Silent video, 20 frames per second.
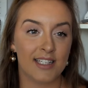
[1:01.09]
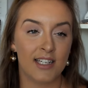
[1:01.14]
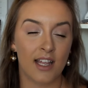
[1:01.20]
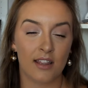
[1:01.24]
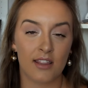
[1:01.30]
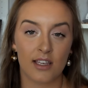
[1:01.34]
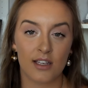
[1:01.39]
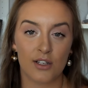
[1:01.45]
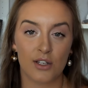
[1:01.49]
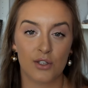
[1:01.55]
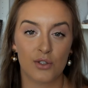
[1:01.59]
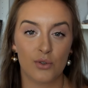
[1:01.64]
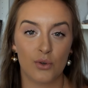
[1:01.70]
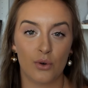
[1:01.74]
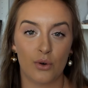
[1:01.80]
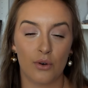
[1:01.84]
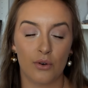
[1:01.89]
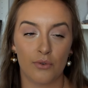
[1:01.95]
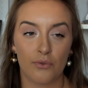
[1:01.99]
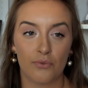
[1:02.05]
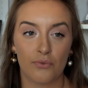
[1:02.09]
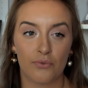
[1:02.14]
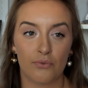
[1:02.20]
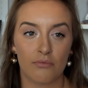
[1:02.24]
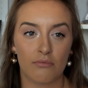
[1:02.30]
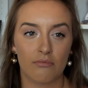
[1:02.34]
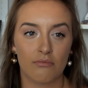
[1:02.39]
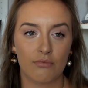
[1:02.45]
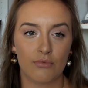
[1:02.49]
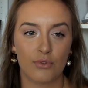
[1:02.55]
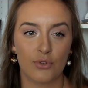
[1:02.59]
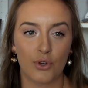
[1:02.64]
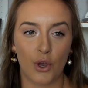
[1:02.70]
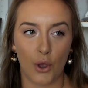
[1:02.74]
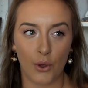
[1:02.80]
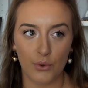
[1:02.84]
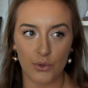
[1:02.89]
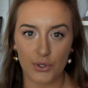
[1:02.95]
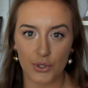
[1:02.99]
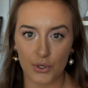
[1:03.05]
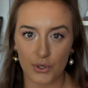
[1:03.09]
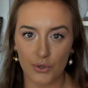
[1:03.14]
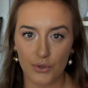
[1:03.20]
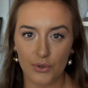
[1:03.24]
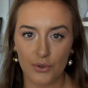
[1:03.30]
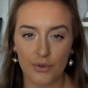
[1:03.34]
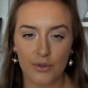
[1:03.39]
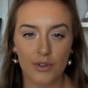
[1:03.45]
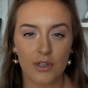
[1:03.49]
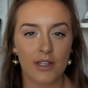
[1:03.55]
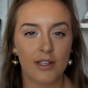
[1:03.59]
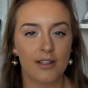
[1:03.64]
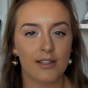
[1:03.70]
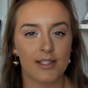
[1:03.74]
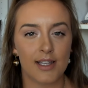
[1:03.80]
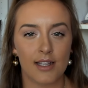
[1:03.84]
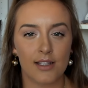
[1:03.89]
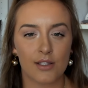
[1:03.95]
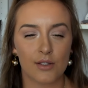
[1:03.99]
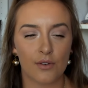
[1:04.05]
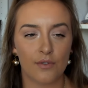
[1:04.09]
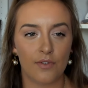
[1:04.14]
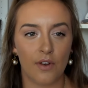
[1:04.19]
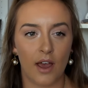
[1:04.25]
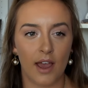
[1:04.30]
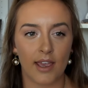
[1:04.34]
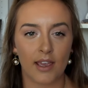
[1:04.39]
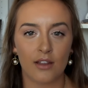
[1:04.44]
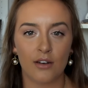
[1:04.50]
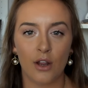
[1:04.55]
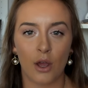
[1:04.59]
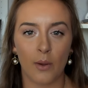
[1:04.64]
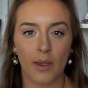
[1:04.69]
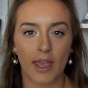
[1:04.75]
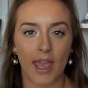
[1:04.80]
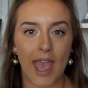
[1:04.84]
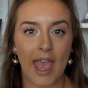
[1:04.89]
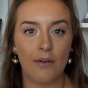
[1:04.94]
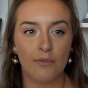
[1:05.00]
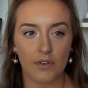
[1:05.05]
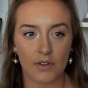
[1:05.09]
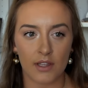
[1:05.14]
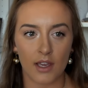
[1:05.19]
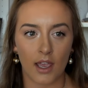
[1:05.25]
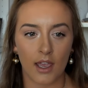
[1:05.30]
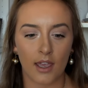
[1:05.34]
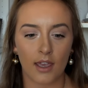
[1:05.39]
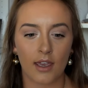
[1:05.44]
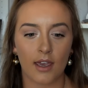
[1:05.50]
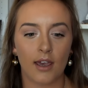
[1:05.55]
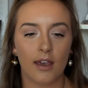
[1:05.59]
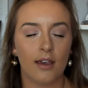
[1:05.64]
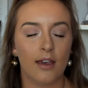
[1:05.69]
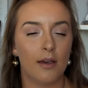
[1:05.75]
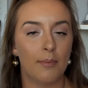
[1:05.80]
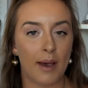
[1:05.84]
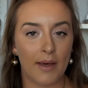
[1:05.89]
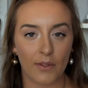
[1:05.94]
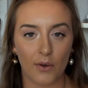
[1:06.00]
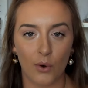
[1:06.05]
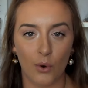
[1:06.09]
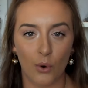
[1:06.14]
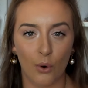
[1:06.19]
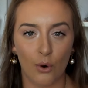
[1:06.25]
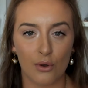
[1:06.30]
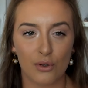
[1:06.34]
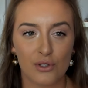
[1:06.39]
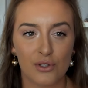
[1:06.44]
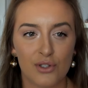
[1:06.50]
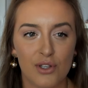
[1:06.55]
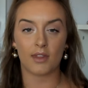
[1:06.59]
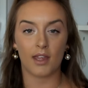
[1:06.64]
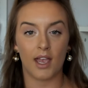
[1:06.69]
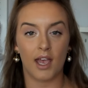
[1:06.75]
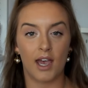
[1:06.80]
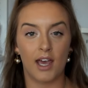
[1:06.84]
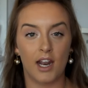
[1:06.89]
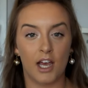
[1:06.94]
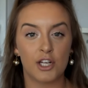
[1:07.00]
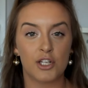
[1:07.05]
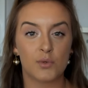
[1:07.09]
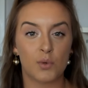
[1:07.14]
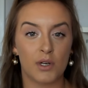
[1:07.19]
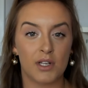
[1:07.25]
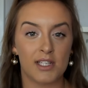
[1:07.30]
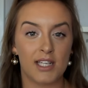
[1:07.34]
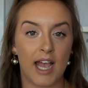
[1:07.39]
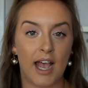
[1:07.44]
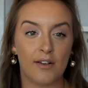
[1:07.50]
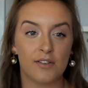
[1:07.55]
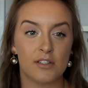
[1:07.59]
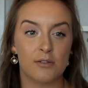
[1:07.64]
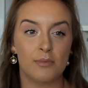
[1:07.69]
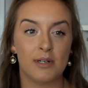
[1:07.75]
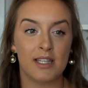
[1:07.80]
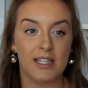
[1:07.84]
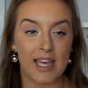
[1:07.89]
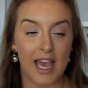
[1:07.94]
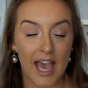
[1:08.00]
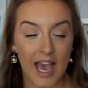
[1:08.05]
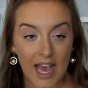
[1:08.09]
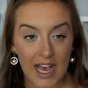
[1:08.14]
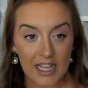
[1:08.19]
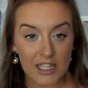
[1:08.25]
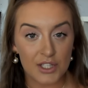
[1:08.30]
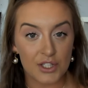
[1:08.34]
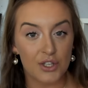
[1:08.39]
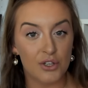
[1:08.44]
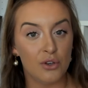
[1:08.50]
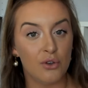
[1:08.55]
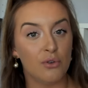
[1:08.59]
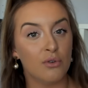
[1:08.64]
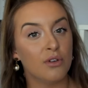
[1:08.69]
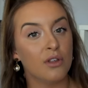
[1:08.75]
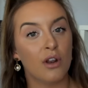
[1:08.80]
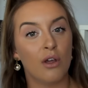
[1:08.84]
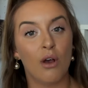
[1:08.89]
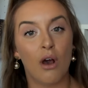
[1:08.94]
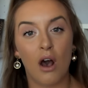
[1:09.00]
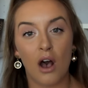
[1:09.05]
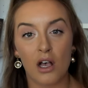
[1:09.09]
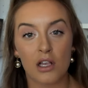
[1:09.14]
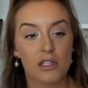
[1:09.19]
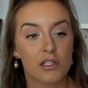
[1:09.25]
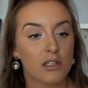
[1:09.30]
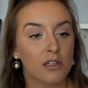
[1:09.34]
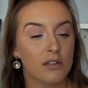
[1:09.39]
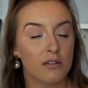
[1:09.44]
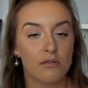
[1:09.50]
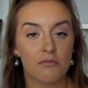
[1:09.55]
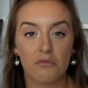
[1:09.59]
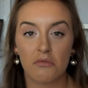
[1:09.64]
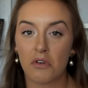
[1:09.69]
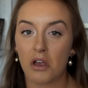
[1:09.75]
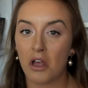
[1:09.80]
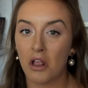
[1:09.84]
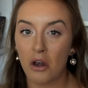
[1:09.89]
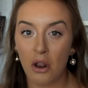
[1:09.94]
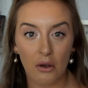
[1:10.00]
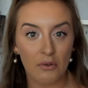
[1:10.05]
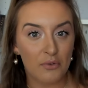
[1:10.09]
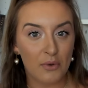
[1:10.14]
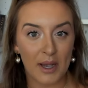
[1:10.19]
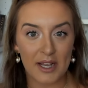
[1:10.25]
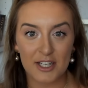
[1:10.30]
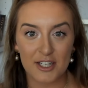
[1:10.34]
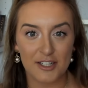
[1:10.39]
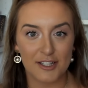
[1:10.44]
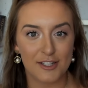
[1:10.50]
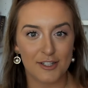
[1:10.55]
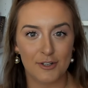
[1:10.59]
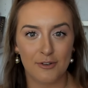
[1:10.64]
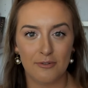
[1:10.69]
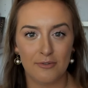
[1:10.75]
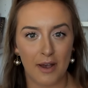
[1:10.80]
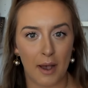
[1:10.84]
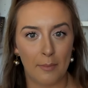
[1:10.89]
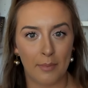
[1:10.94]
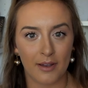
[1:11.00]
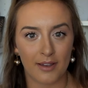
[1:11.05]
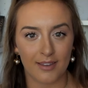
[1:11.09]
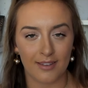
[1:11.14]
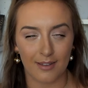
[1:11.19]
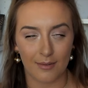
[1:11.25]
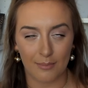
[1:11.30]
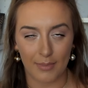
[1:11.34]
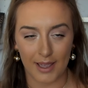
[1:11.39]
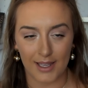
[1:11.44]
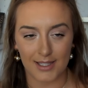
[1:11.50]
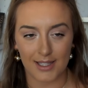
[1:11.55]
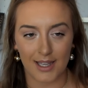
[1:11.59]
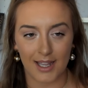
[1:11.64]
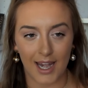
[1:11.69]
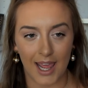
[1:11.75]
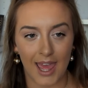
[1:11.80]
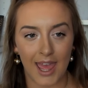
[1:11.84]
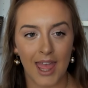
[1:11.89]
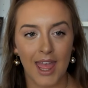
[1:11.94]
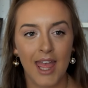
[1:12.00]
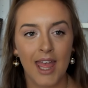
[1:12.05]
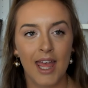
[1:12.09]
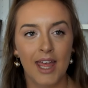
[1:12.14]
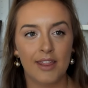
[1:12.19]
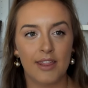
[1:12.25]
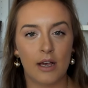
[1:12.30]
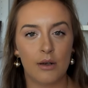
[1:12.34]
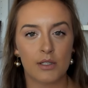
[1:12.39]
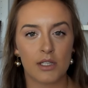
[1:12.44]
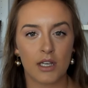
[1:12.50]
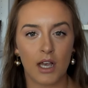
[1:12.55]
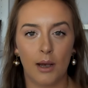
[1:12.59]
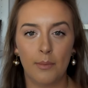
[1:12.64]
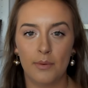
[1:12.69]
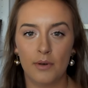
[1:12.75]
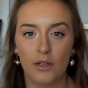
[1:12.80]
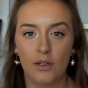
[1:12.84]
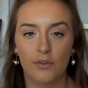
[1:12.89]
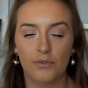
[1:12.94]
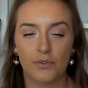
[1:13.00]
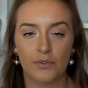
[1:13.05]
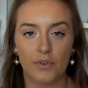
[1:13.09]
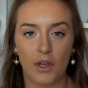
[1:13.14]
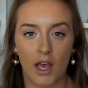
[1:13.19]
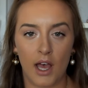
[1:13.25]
nothing to sort of go to in a sense of like knowing everything about the course. And I just wanted to have somebody there to, you know, ask a lot of questions to without bugging them, basically. There was a couple of